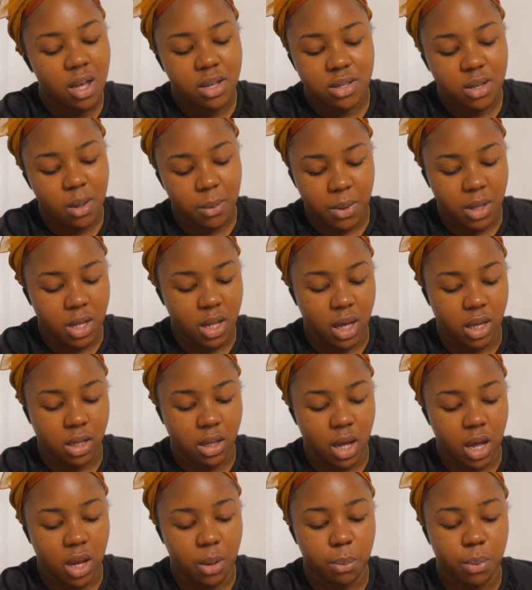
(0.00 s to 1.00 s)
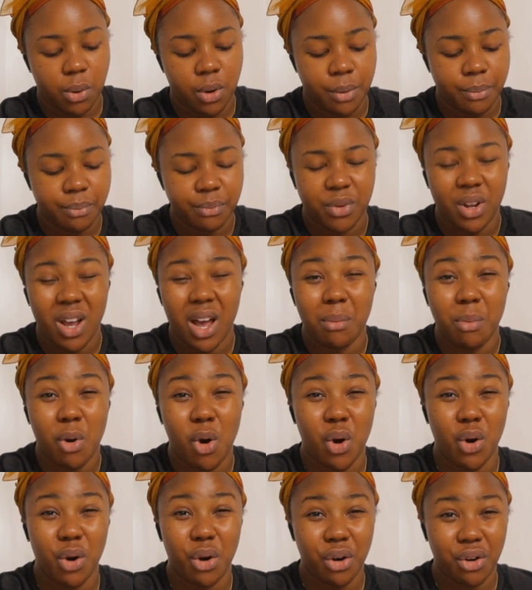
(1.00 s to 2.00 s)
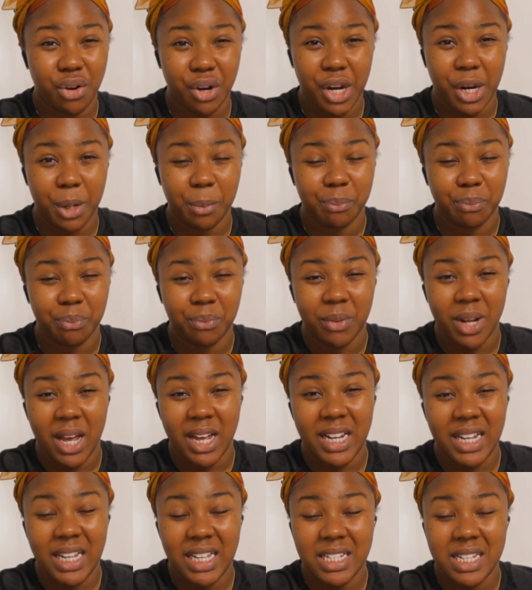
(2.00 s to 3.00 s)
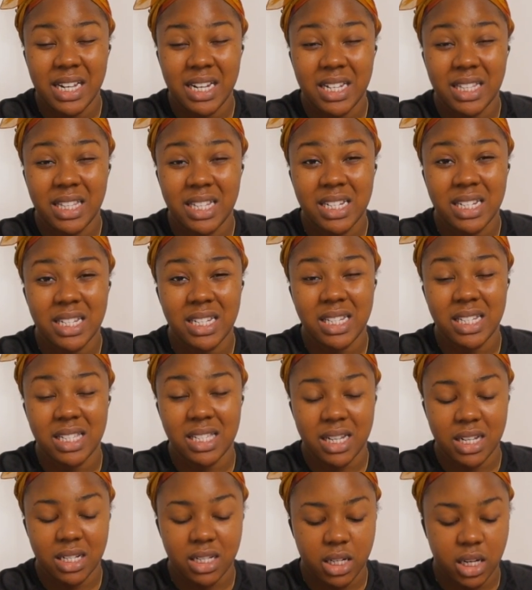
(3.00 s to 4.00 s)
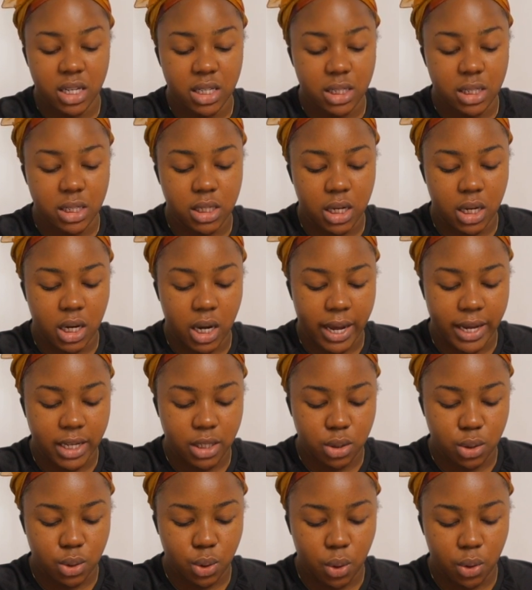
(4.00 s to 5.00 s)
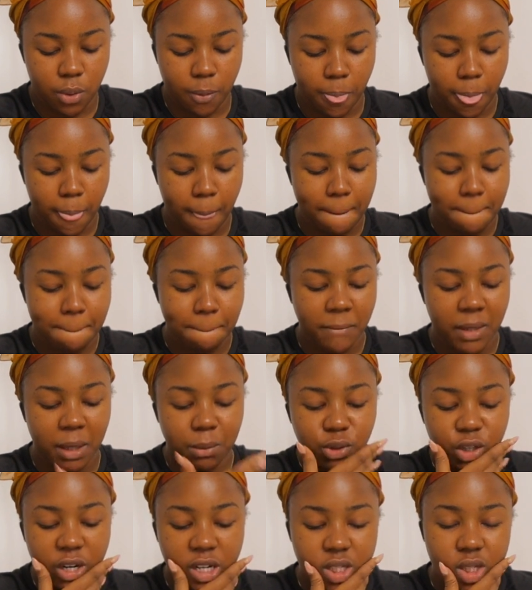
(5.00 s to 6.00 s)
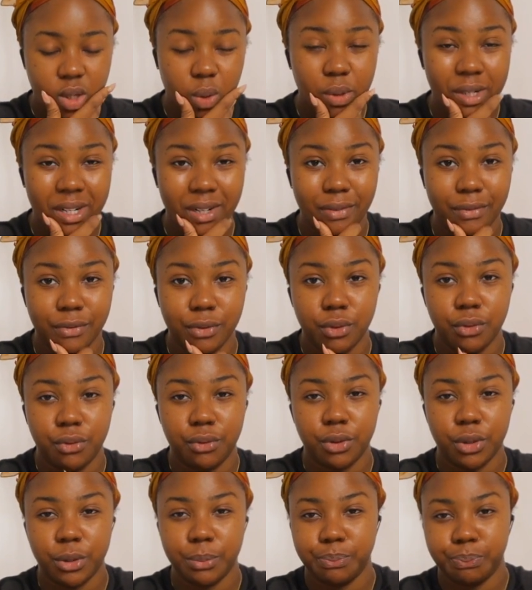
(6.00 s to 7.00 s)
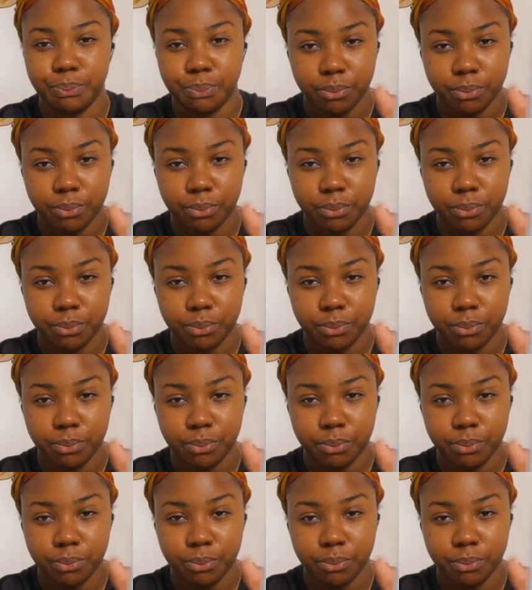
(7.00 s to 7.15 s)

something like that but i'm hungry i didn't eat anything decent yesterday night so i'm trying to order food from